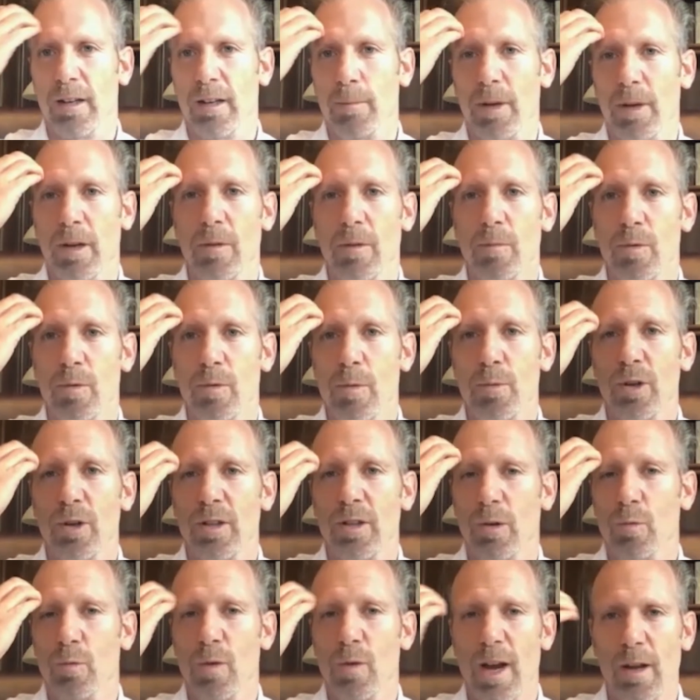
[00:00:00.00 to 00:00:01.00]
I mean, you, you yeah.
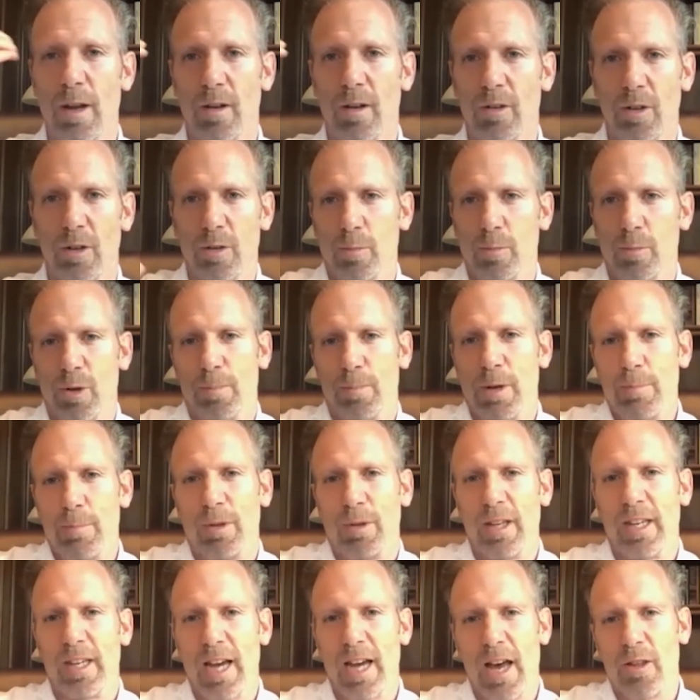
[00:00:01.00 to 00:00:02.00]
put the right, you put
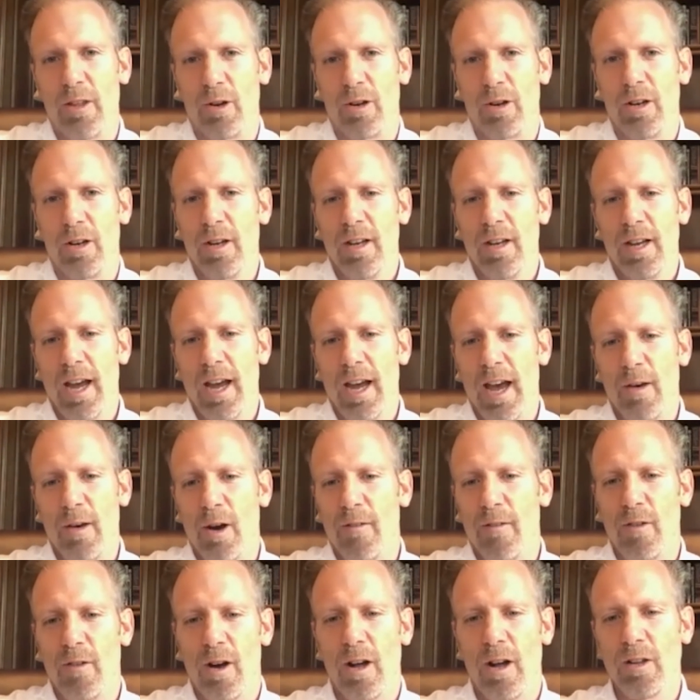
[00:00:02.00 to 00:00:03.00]
people together
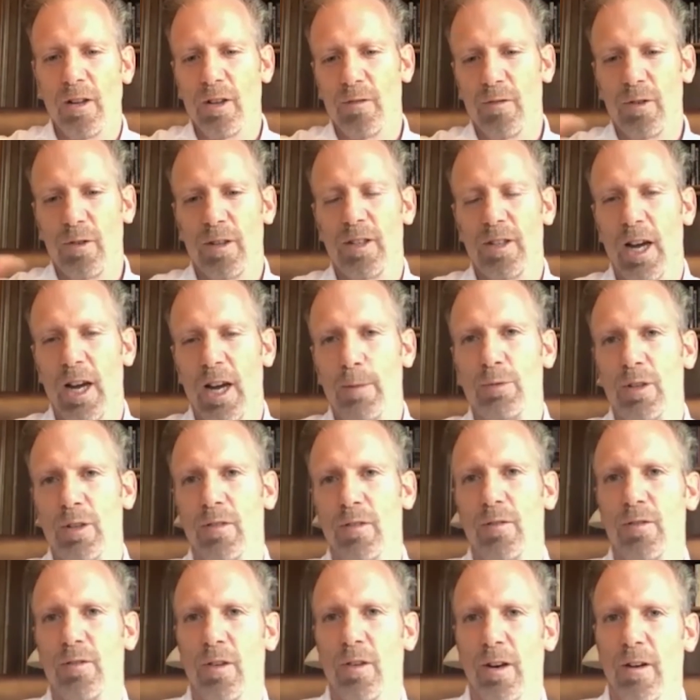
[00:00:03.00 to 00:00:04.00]
of all different types
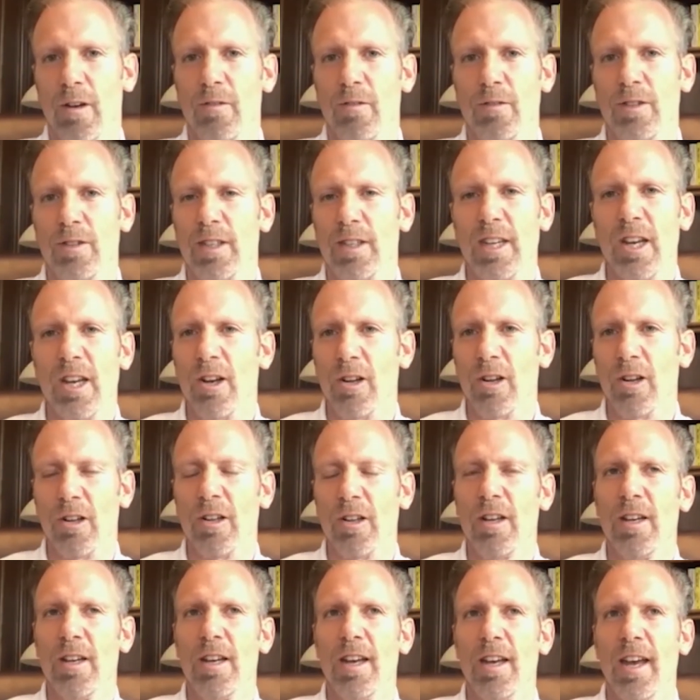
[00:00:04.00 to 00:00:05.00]
of, of
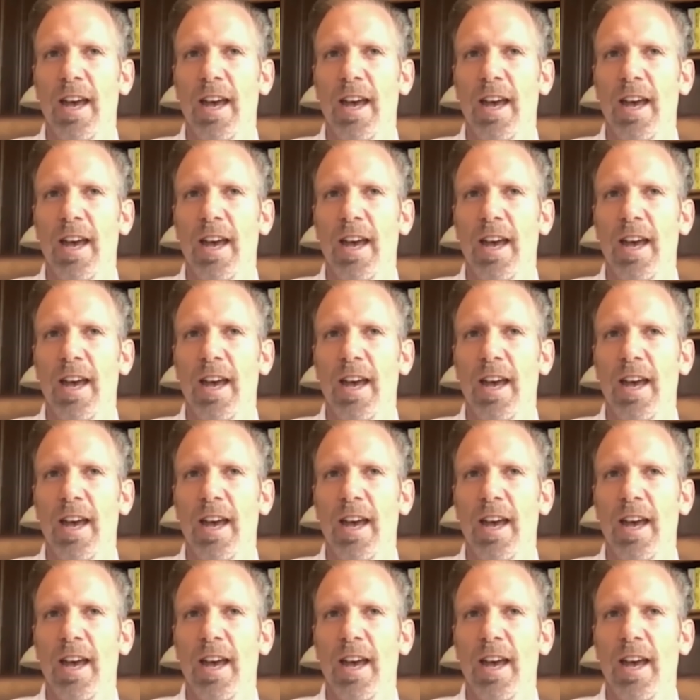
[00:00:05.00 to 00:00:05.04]
skill,